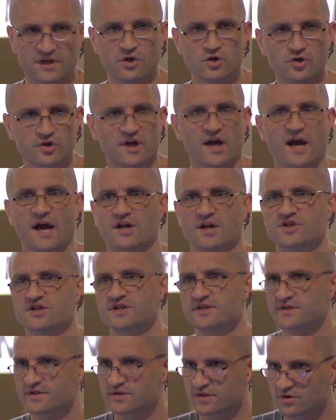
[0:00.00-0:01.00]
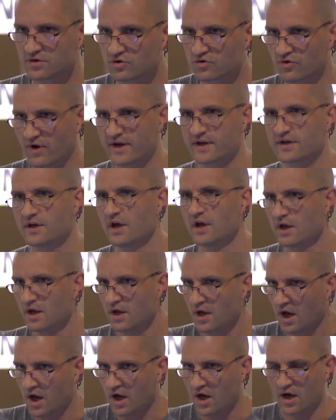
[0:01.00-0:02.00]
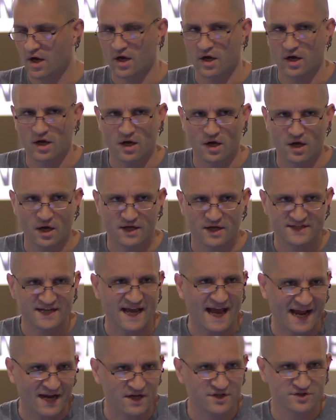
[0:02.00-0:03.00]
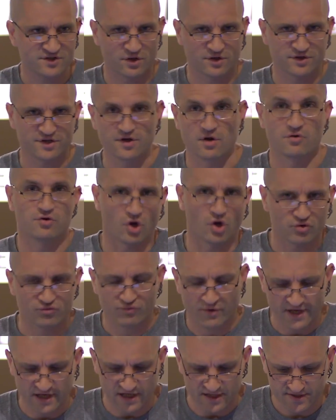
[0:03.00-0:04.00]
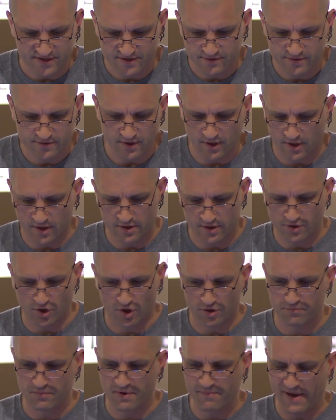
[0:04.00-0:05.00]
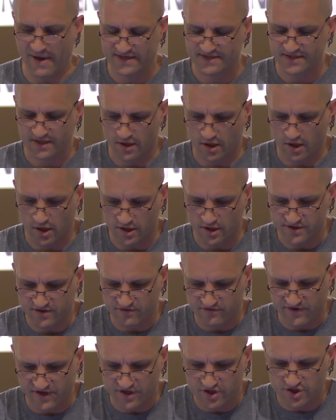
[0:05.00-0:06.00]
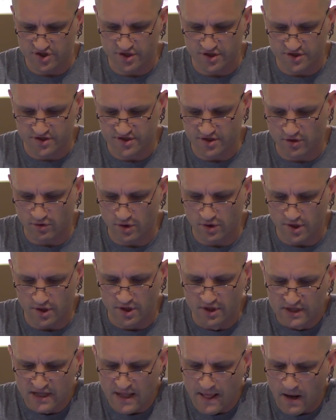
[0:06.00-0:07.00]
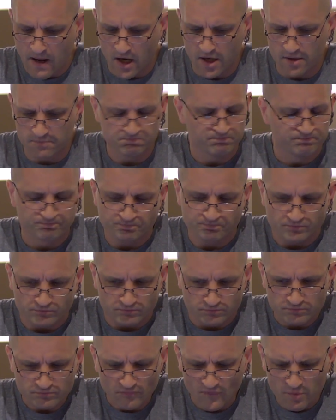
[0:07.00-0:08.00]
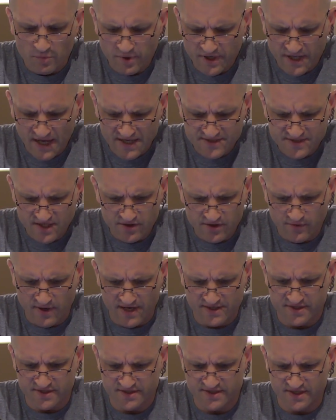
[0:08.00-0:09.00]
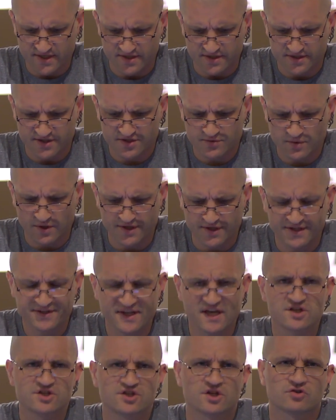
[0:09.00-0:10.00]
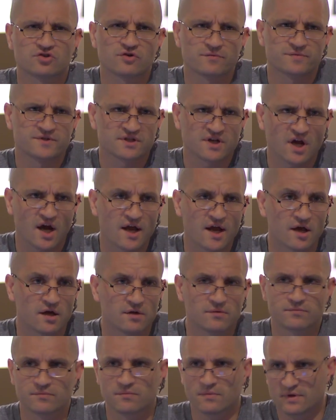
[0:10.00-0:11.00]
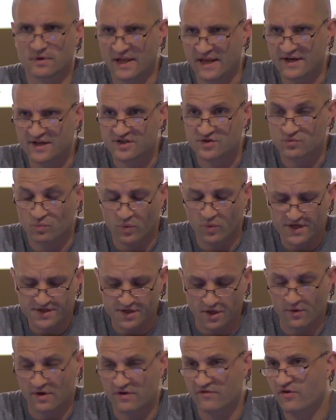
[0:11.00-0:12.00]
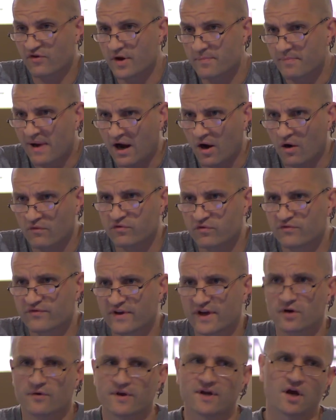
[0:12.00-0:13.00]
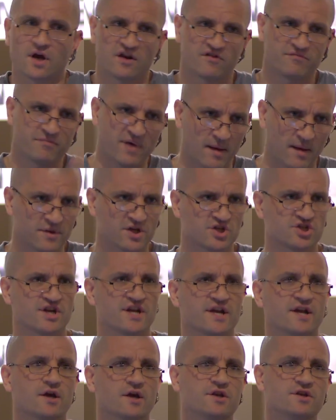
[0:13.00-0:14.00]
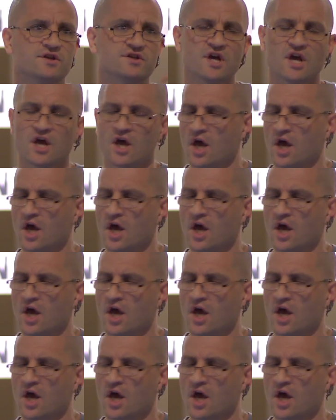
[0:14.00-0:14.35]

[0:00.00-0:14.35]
Lukács's great attacks on, non-realist, non-mimetic art and fiction and so on. But it has other antecedents as well. Nadezhda Krupskaya, Lenin's widow, and a very powerful figure in kind of publishing and